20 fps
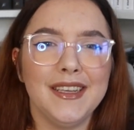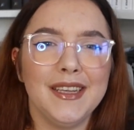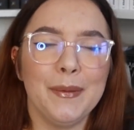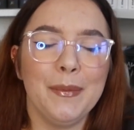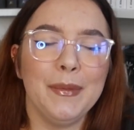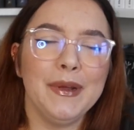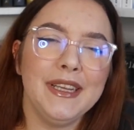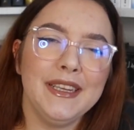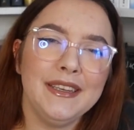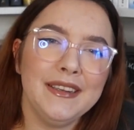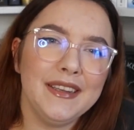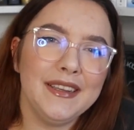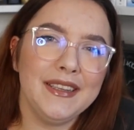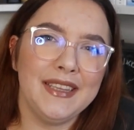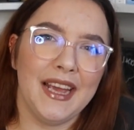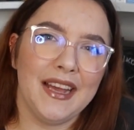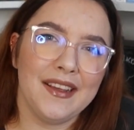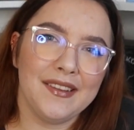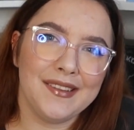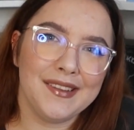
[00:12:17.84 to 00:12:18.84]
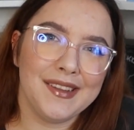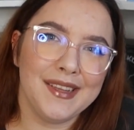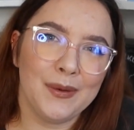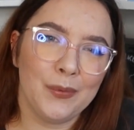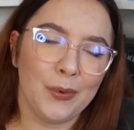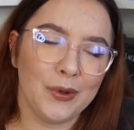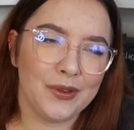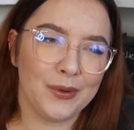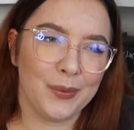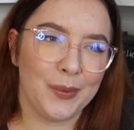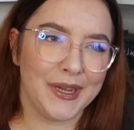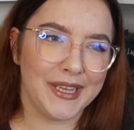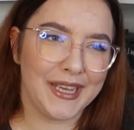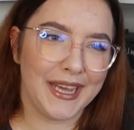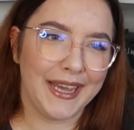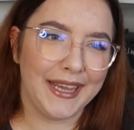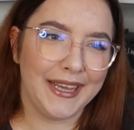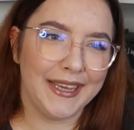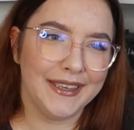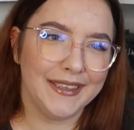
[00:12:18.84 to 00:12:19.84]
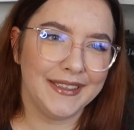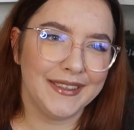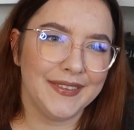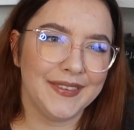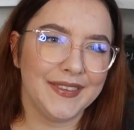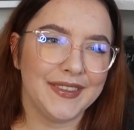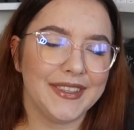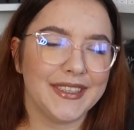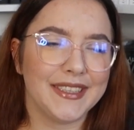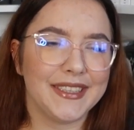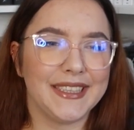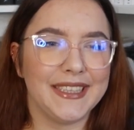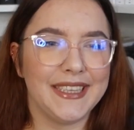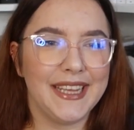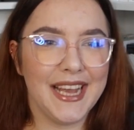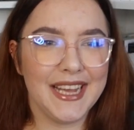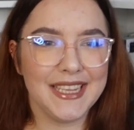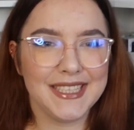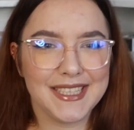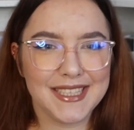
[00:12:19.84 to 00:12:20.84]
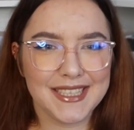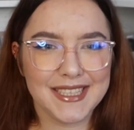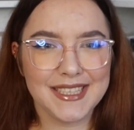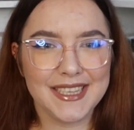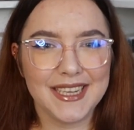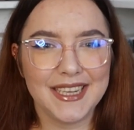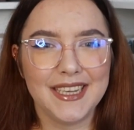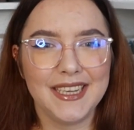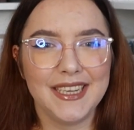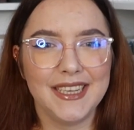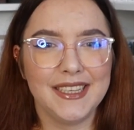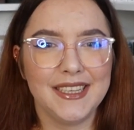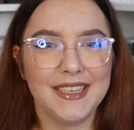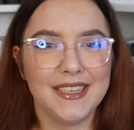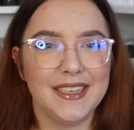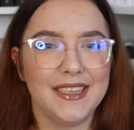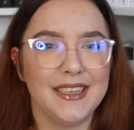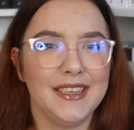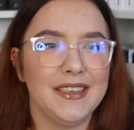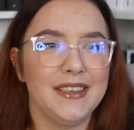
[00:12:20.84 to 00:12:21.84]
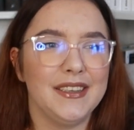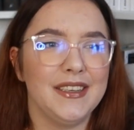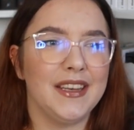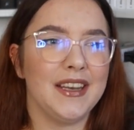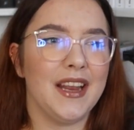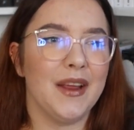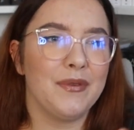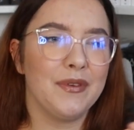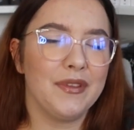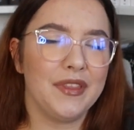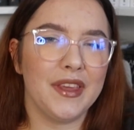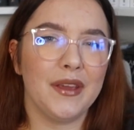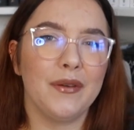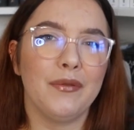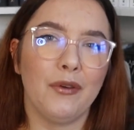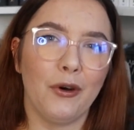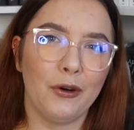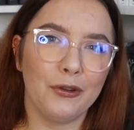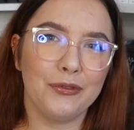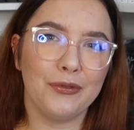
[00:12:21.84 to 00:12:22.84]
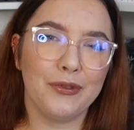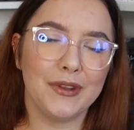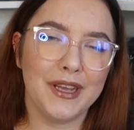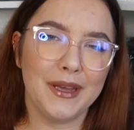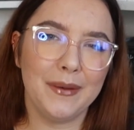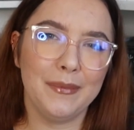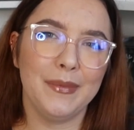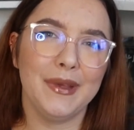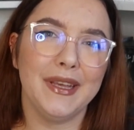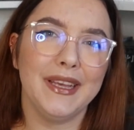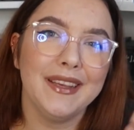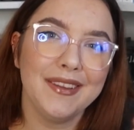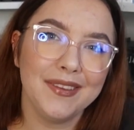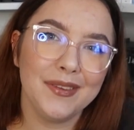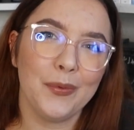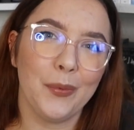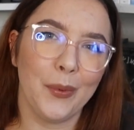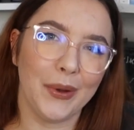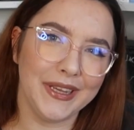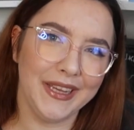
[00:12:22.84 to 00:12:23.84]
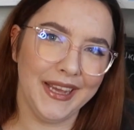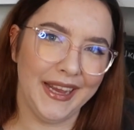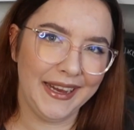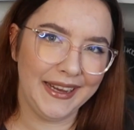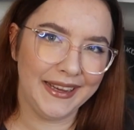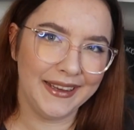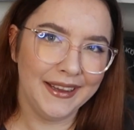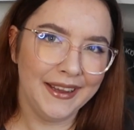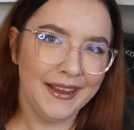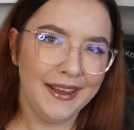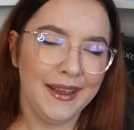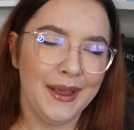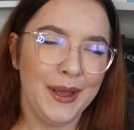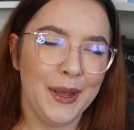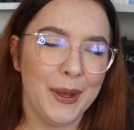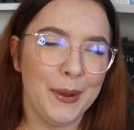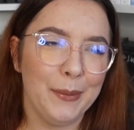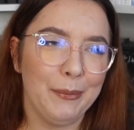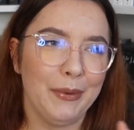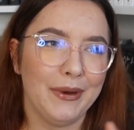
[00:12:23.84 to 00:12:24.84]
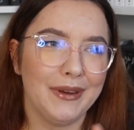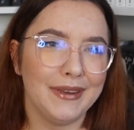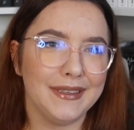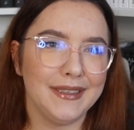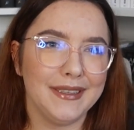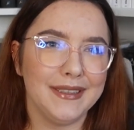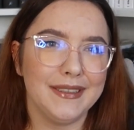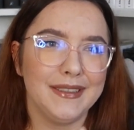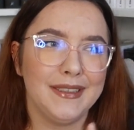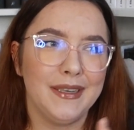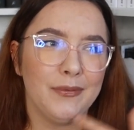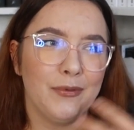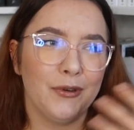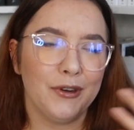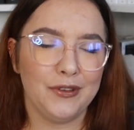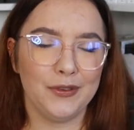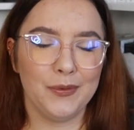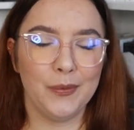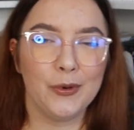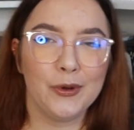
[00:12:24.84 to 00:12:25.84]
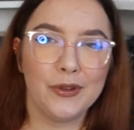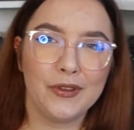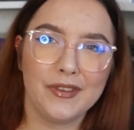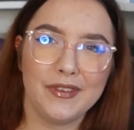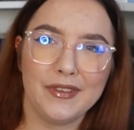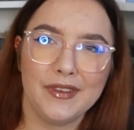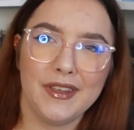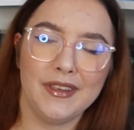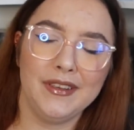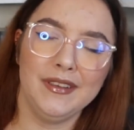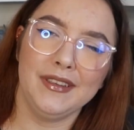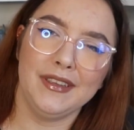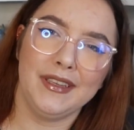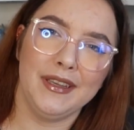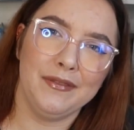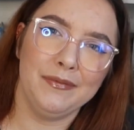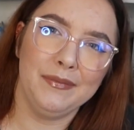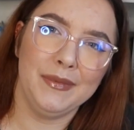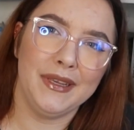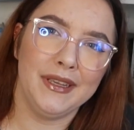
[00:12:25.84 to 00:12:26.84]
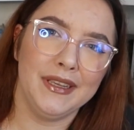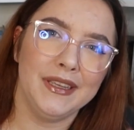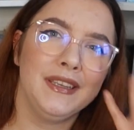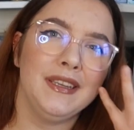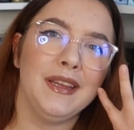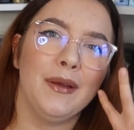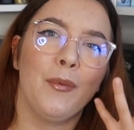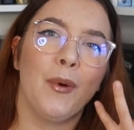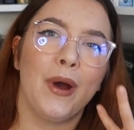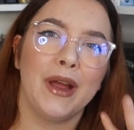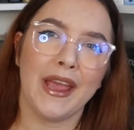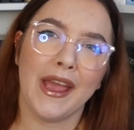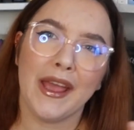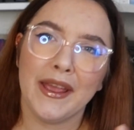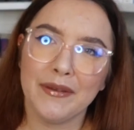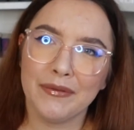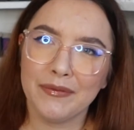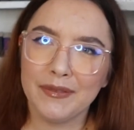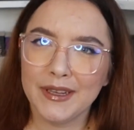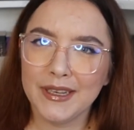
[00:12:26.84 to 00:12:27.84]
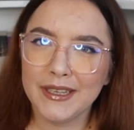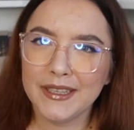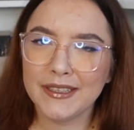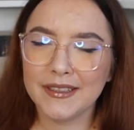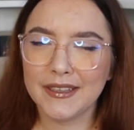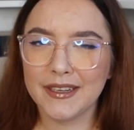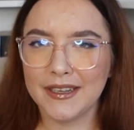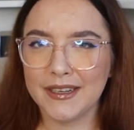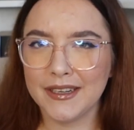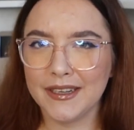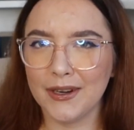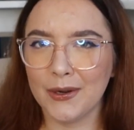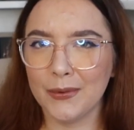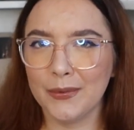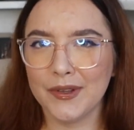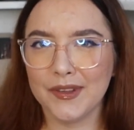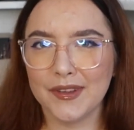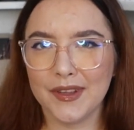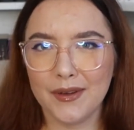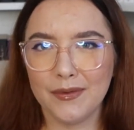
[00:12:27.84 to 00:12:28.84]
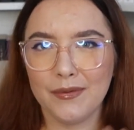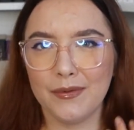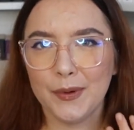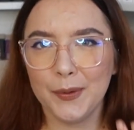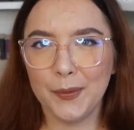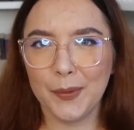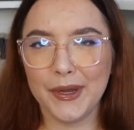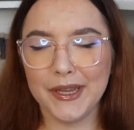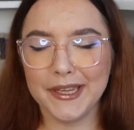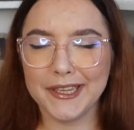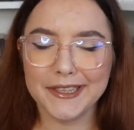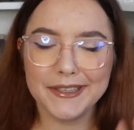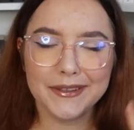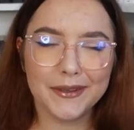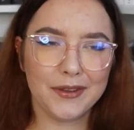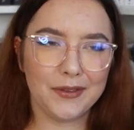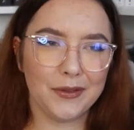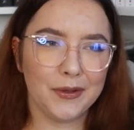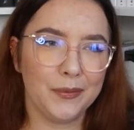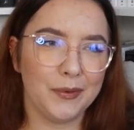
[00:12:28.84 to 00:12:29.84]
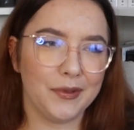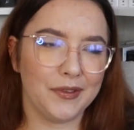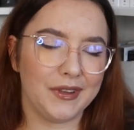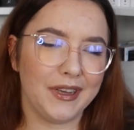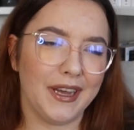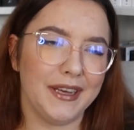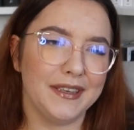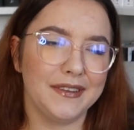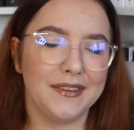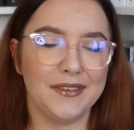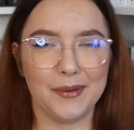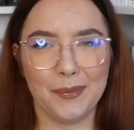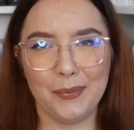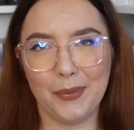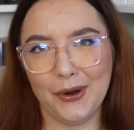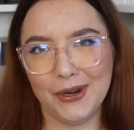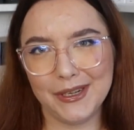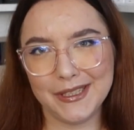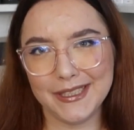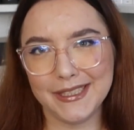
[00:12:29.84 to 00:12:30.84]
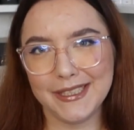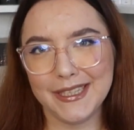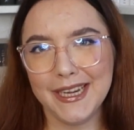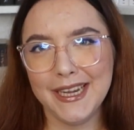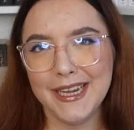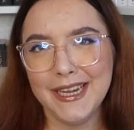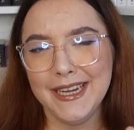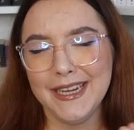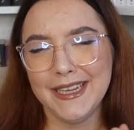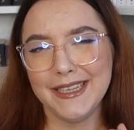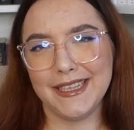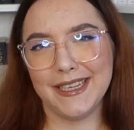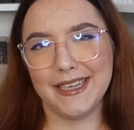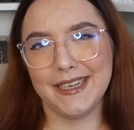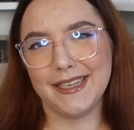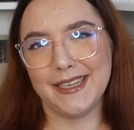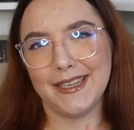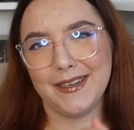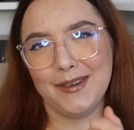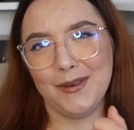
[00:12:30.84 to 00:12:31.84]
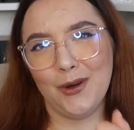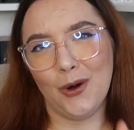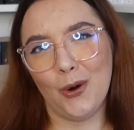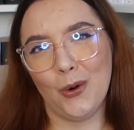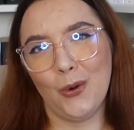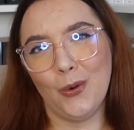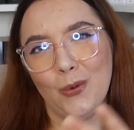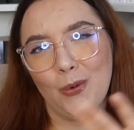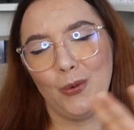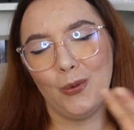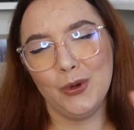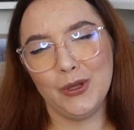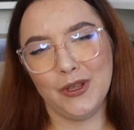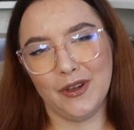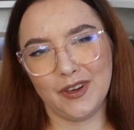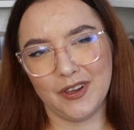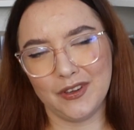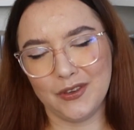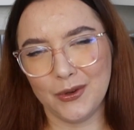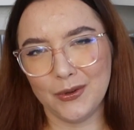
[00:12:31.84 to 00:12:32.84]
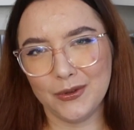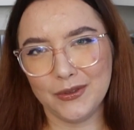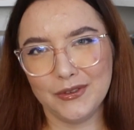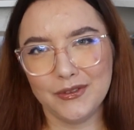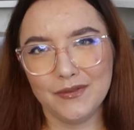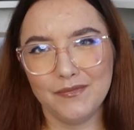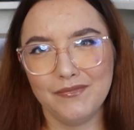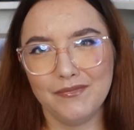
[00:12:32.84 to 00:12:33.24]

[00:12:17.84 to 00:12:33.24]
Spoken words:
yes, it was a YA, yes, that everything falls for them is YA, but the first books didn't give me the YA feeling that I always have with YA, so I was kind of disappointed that I get the whole young adult